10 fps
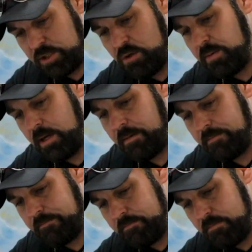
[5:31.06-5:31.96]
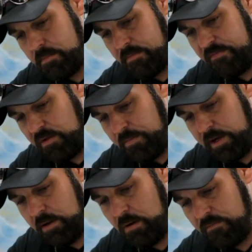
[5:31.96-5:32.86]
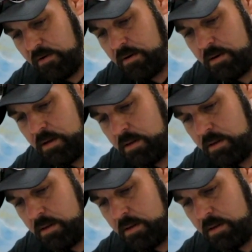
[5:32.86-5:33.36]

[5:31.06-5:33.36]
scooping it, flipping it over.